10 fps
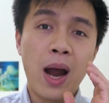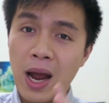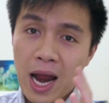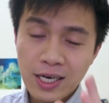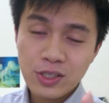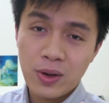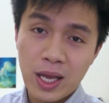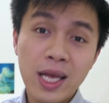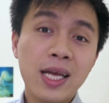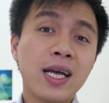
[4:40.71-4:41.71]
but
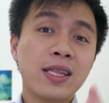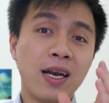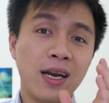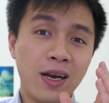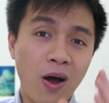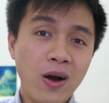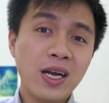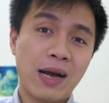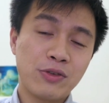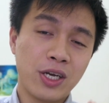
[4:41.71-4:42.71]
actually the
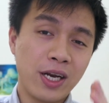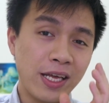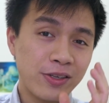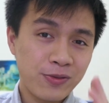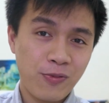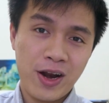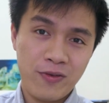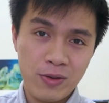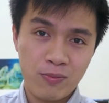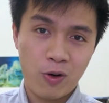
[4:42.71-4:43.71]
long caption is
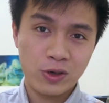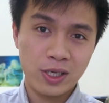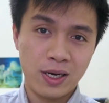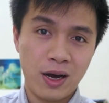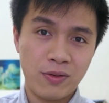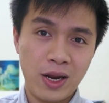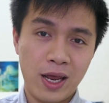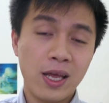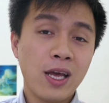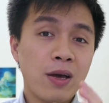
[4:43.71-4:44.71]
very important
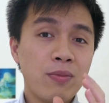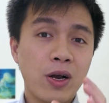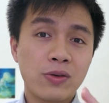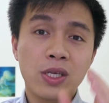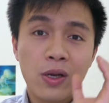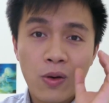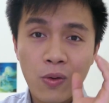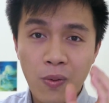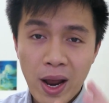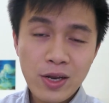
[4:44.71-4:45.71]
nowadays because
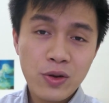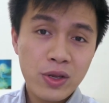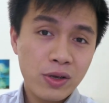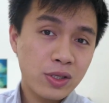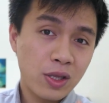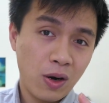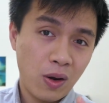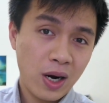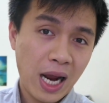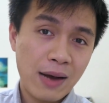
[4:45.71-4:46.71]
when you use the
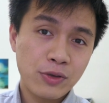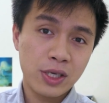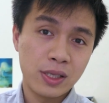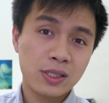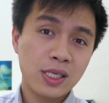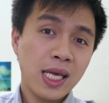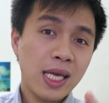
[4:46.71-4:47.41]
long caption,